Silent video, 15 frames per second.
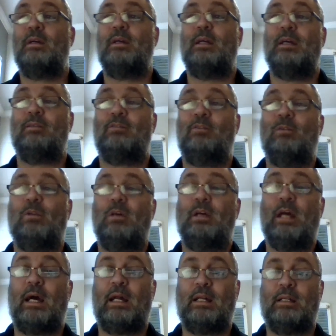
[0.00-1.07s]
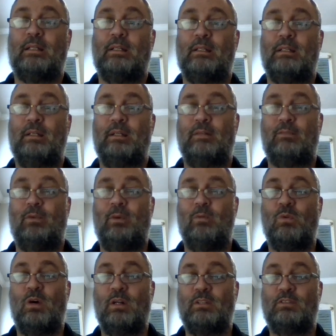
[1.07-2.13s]
if you look at it, if we
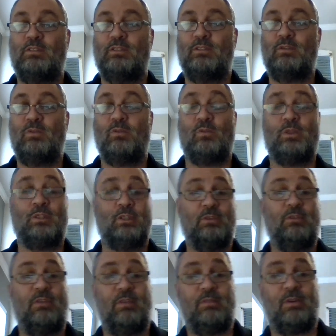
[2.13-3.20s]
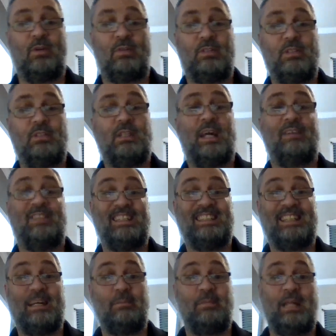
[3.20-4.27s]
want to reduce the voltage, have a
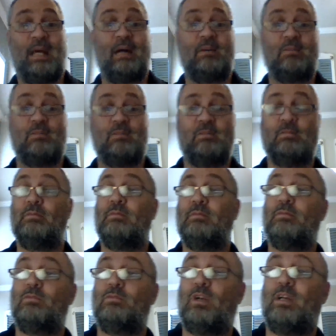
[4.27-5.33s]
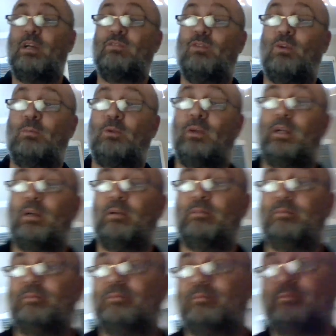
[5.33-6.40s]
step down transformer here,